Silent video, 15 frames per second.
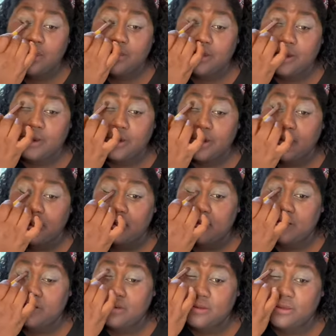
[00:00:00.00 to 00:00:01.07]
there you go.
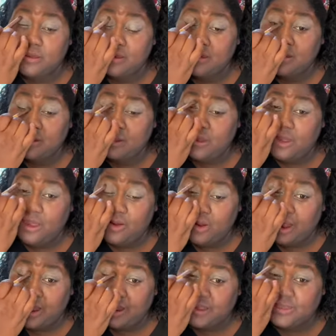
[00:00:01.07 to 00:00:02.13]

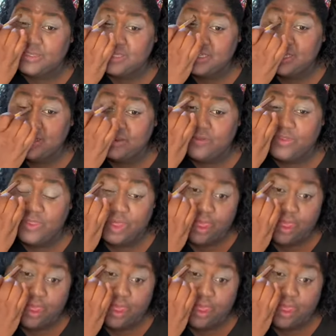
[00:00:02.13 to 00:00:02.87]
Okay, see, even